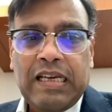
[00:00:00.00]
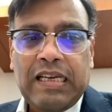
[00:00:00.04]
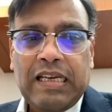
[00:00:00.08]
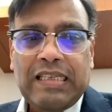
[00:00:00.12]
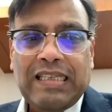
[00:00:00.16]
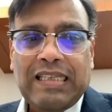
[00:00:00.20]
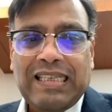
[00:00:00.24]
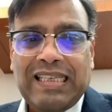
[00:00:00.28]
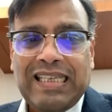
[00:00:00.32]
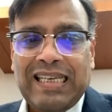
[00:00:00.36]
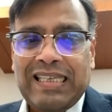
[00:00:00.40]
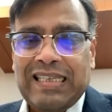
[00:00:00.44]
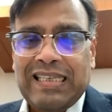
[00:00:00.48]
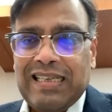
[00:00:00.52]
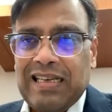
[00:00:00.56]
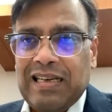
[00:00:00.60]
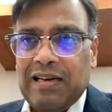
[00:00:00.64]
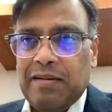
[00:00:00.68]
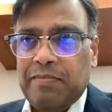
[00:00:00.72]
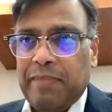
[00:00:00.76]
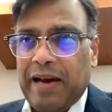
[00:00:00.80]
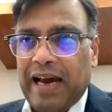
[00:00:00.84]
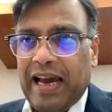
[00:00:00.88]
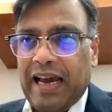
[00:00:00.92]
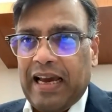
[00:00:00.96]
some
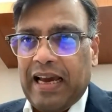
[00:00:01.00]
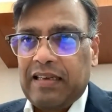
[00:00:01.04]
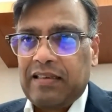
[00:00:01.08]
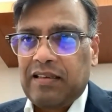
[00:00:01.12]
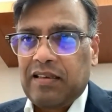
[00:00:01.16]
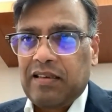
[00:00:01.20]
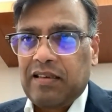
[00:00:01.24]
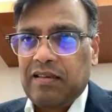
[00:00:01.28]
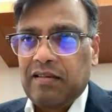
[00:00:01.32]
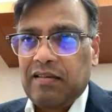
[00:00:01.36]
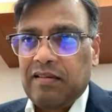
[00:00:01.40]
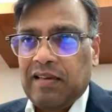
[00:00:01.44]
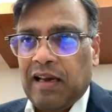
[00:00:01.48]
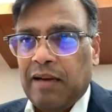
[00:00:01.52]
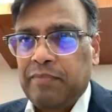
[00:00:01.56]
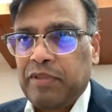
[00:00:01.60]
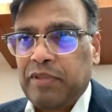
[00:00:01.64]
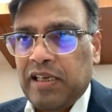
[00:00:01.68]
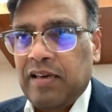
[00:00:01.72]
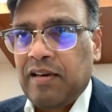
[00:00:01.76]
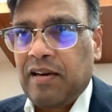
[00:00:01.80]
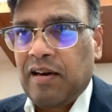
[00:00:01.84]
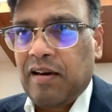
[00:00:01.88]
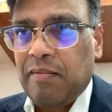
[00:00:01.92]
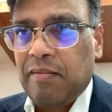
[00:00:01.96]

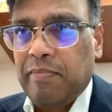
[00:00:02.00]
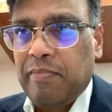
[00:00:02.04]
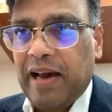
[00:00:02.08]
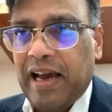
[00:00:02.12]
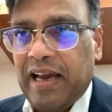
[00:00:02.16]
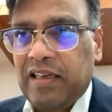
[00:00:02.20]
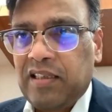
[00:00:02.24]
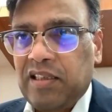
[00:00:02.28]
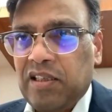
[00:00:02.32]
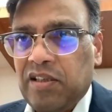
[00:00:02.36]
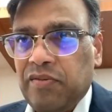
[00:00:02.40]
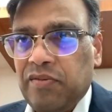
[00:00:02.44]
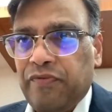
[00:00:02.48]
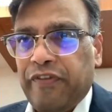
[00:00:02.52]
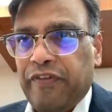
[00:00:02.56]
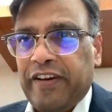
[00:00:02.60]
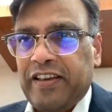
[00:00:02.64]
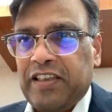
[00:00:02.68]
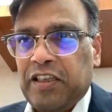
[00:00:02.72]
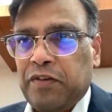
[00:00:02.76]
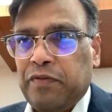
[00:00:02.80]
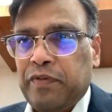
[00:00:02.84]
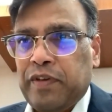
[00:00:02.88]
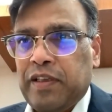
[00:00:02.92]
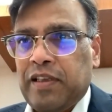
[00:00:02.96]
central banks,
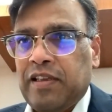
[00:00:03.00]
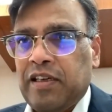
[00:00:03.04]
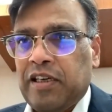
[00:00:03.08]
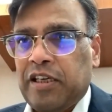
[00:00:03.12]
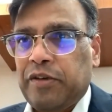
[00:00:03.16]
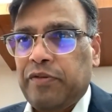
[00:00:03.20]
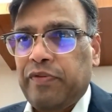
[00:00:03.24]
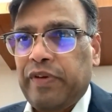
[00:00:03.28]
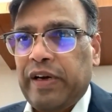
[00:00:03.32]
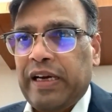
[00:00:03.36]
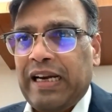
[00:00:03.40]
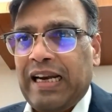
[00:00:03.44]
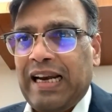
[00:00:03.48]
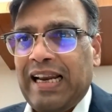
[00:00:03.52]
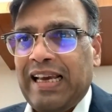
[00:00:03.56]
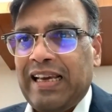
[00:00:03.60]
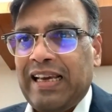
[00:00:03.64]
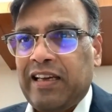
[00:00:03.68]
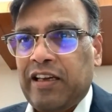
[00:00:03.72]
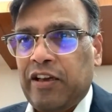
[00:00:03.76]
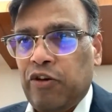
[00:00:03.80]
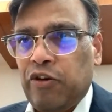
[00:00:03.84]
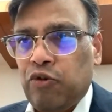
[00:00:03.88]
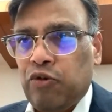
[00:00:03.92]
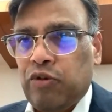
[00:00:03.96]
faced with the
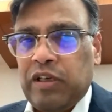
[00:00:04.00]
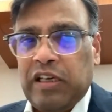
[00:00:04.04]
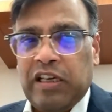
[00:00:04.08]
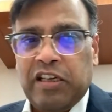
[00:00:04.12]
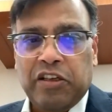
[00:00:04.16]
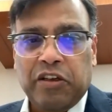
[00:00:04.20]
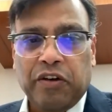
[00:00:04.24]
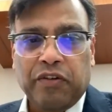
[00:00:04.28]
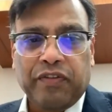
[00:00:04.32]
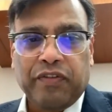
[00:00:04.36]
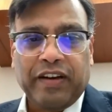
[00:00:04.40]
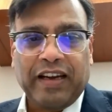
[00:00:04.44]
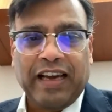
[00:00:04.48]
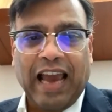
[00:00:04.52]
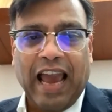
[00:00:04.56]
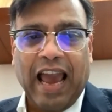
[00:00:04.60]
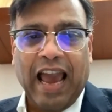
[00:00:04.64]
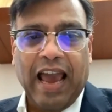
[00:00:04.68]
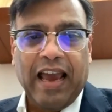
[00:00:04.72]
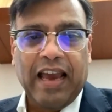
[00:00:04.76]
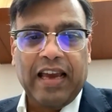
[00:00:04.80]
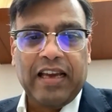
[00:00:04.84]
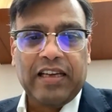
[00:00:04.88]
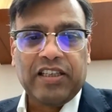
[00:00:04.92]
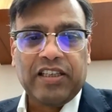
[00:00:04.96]
dwindling usage of
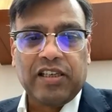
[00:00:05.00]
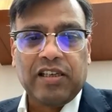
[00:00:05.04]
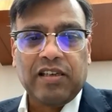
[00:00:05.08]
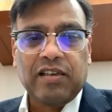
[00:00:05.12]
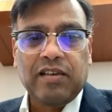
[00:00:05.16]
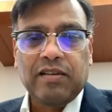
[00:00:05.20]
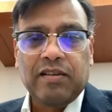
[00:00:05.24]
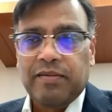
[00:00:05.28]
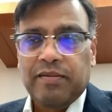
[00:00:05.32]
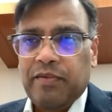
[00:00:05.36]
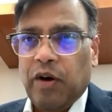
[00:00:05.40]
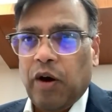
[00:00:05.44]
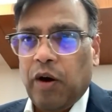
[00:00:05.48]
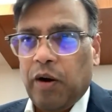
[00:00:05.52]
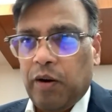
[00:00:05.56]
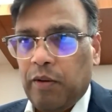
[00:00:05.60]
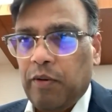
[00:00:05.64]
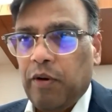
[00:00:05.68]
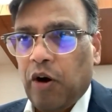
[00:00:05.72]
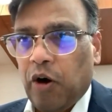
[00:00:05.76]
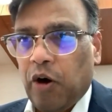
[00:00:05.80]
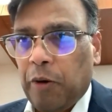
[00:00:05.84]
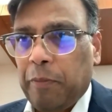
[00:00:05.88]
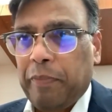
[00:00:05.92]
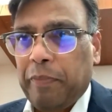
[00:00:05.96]
cash
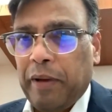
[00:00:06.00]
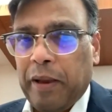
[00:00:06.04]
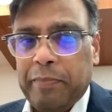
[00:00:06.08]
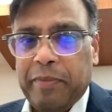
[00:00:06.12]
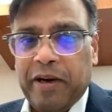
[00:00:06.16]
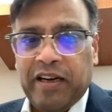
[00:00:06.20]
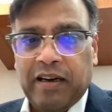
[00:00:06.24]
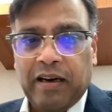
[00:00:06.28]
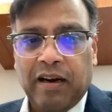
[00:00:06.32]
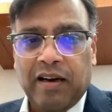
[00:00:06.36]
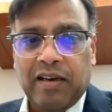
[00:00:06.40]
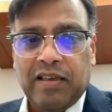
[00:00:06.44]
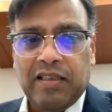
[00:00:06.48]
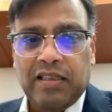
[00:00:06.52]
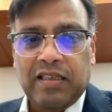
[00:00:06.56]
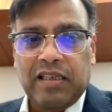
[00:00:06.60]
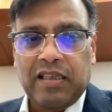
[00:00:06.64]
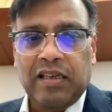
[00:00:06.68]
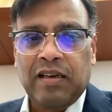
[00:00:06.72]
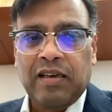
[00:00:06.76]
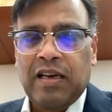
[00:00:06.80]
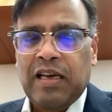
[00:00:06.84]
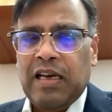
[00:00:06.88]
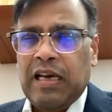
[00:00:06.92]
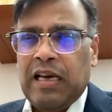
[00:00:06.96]
or paper
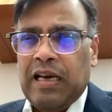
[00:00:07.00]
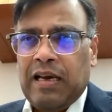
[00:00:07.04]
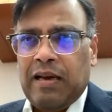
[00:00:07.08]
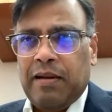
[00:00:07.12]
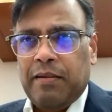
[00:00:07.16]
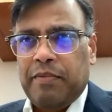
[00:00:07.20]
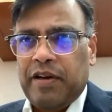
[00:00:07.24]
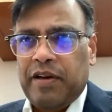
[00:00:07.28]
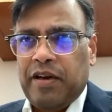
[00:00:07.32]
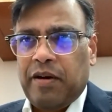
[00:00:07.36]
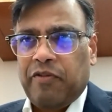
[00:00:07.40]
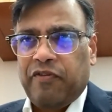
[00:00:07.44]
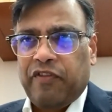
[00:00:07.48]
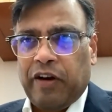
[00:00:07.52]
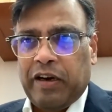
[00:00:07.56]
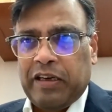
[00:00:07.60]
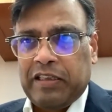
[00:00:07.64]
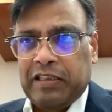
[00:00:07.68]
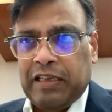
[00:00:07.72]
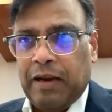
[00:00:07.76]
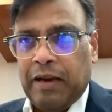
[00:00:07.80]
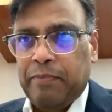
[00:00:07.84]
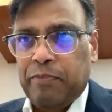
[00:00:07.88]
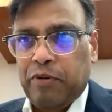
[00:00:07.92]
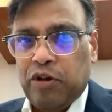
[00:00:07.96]
currency, for
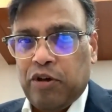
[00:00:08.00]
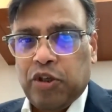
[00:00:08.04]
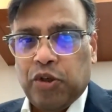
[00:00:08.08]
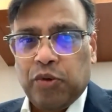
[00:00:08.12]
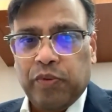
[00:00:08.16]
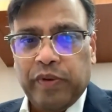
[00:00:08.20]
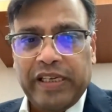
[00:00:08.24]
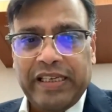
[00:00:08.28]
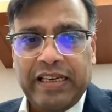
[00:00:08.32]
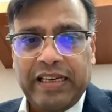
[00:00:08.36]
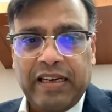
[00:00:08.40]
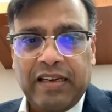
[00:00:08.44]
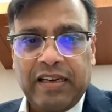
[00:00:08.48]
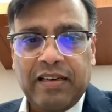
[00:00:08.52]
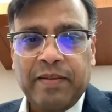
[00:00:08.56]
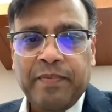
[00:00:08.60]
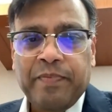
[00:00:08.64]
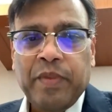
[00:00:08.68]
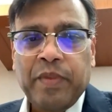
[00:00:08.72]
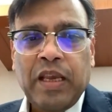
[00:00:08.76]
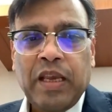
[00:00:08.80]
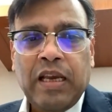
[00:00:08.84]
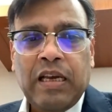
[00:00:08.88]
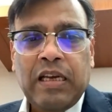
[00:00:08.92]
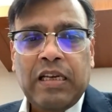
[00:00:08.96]
example, Sweden,
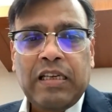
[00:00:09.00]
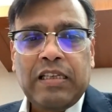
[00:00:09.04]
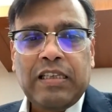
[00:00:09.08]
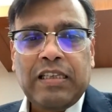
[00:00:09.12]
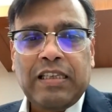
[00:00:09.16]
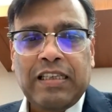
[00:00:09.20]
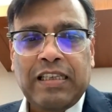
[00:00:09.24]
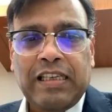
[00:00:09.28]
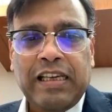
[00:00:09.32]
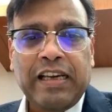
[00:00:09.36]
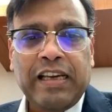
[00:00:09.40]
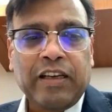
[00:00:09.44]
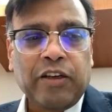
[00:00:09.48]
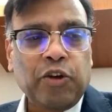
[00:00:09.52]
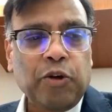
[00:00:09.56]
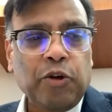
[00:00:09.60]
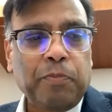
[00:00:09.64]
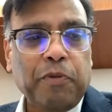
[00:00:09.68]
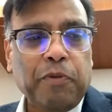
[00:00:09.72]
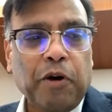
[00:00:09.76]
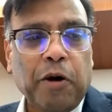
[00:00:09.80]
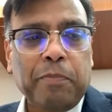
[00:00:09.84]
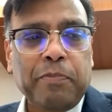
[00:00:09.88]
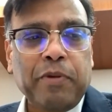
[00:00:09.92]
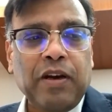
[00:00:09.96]
seek to
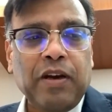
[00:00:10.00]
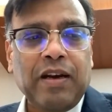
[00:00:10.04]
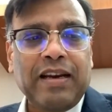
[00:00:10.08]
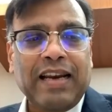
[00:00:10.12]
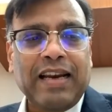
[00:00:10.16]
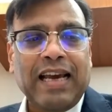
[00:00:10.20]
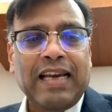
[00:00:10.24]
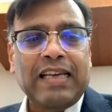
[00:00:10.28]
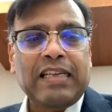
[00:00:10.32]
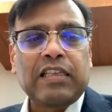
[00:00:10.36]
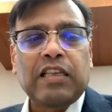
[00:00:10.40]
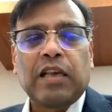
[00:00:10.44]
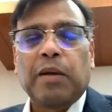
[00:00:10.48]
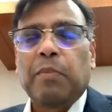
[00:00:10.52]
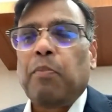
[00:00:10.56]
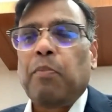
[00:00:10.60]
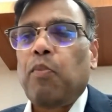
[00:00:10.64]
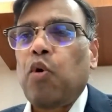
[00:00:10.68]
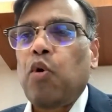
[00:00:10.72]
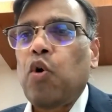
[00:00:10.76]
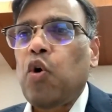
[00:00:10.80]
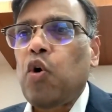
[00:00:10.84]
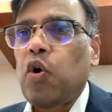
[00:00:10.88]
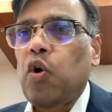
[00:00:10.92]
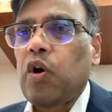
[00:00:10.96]
popularize a
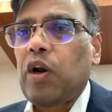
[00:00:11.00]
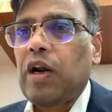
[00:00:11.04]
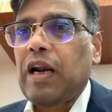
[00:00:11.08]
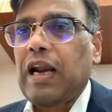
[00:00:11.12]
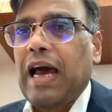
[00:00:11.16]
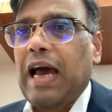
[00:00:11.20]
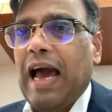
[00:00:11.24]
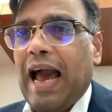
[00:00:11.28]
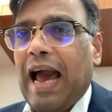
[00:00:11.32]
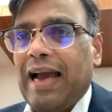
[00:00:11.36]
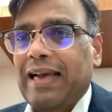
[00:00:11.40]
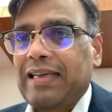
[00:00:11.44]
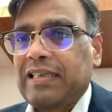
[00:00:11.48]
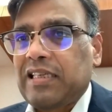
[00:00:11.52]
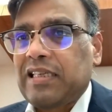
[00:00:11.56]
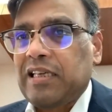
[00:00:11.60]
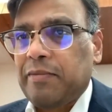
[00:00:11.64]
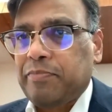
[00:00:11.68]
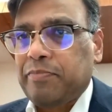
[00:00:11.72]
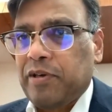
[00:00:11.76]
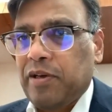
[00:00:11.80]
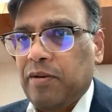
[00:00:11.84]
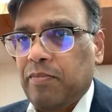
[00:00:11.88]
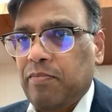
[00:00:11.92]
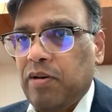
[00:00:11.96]
more
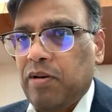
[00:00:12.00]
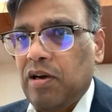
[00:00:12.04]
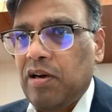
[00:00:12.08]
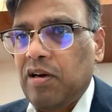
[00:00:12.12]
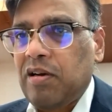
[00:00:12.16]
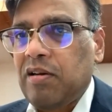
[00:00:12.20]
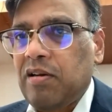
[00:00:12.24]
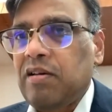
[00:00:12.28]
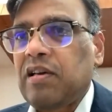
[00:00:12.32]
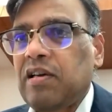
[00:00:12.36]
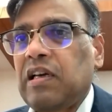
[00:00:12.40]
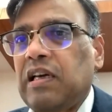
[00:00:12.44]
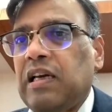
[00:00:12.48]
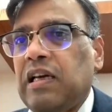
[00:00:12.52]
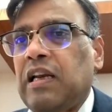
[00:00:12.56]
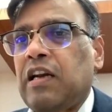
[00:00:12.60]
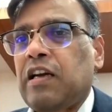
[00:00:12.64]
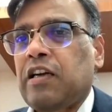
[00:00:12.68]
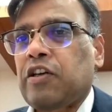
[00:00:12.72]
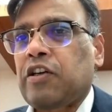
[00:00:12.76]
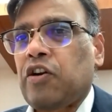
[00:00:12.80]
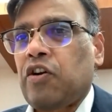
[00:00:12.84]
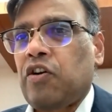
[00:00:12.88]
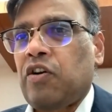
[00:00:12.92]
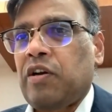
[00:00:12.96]
acceptable
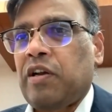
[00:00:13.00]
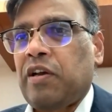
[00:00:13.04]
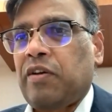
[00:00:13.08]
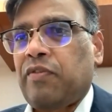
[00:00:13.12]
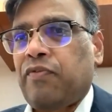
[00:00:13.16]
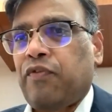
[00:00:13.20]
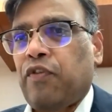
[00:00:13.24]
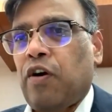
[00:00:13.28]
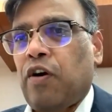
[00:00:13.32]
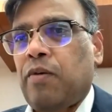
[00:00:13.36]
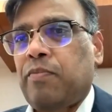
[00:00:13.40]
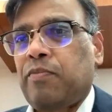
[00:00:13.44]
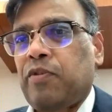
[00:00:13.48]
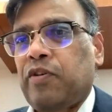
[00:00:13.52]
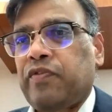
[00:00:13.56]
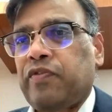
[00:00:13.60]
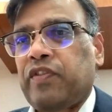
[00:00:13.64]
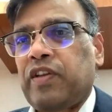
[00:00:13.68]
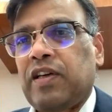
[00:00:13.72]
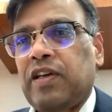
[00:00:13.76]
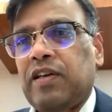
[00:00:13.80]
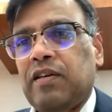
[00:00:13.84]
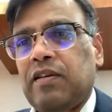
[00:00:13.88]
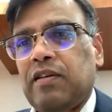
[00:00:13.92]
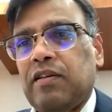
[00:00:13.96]
electronic form of
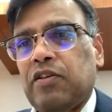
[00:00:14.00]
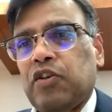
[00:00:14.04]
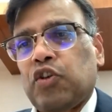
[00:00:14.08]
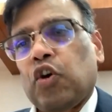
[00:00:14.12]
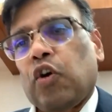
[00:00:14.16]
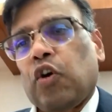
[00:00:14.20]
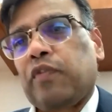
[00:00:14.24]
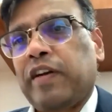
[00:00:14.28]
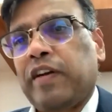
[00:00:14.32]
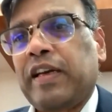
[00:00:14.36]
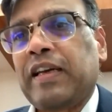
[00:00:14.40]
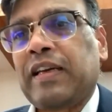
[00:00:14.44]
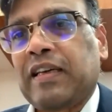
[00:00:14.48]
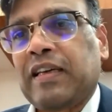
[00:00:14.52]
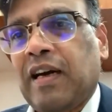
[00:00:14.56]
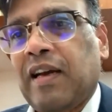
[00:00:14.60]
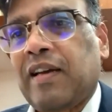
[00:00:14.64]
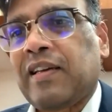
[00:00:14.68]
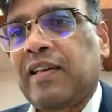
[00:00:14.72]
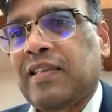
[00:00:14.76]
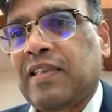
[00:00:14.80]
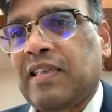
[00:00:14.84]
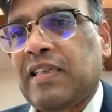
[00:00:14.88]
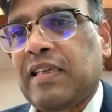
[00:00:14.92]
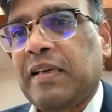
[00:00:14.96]
the sovereign
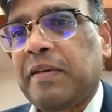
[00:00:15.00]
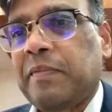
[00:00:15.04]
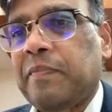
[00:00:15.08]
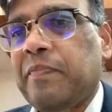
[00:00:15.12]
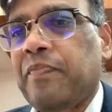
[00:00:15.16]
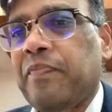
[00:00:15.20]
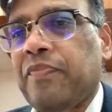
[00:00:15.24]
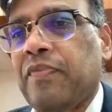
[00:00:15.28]
currency.